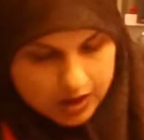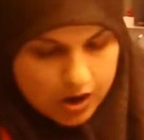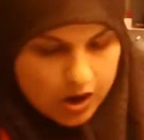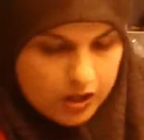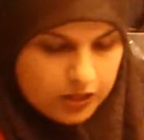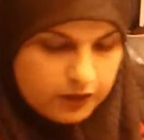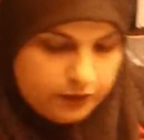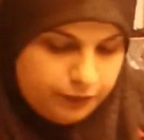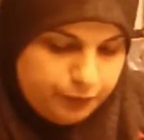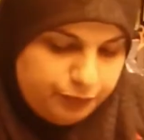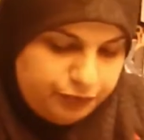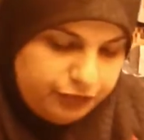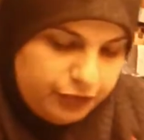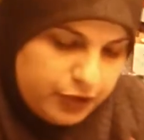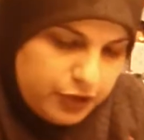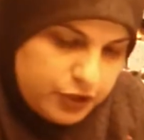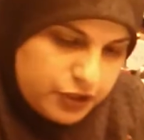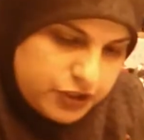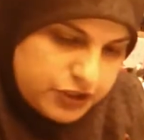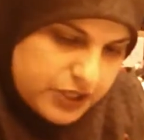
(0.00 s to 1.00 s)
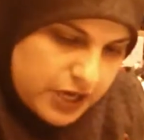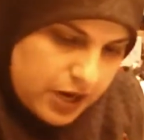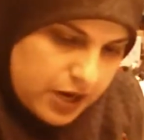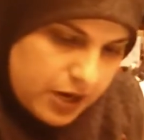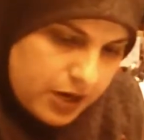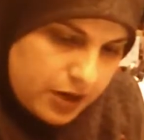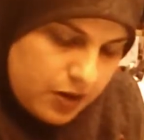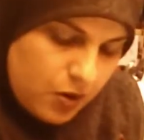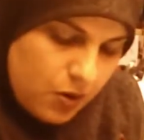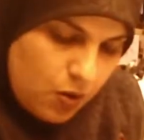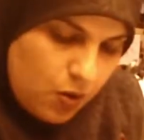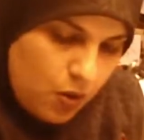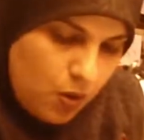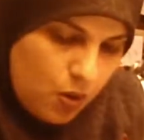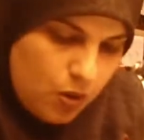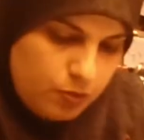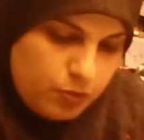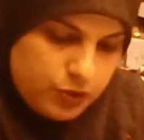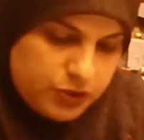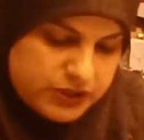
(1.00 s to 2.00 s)
olive fritters are
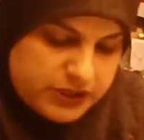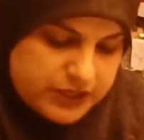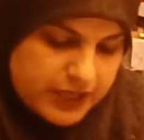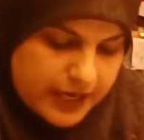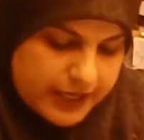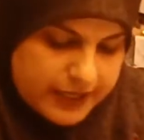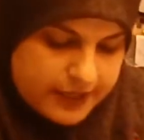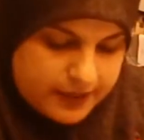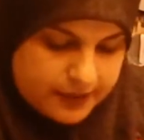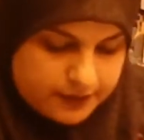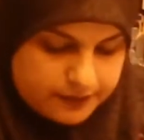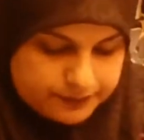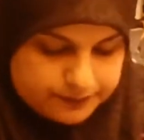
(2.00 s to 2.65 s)
almost done.